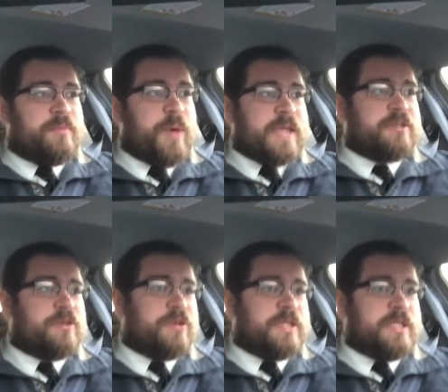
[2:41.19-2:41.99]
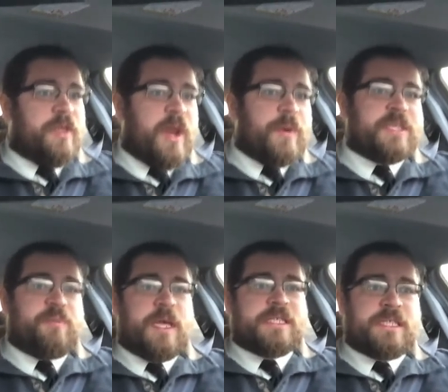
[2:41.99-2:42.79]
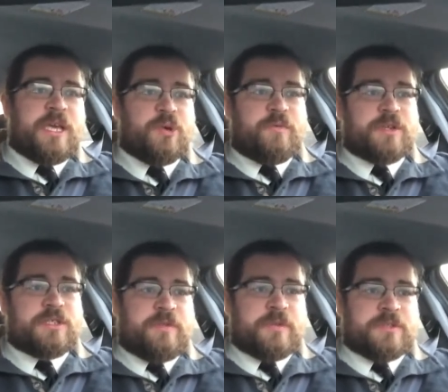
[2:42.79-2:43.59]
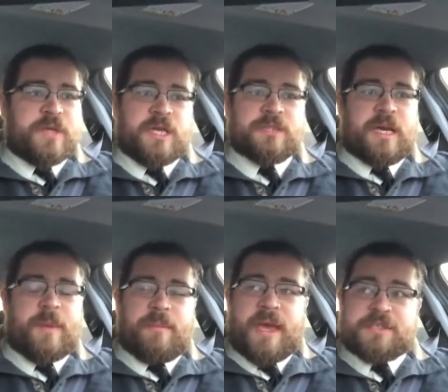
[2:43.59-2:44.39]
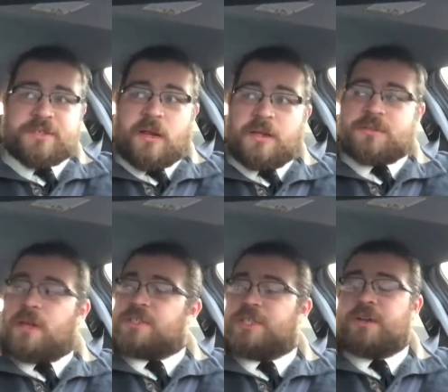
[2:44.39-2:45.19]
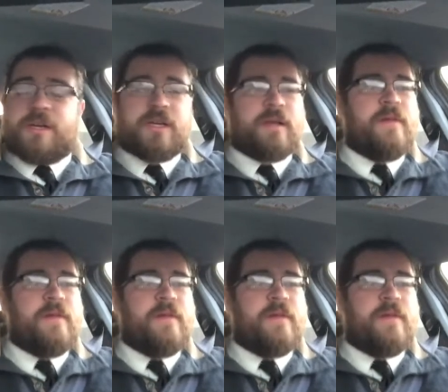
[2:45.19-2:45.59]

bachelor degrees. And then I went to Penn State University for 2 years, got my master's in electrical engineering.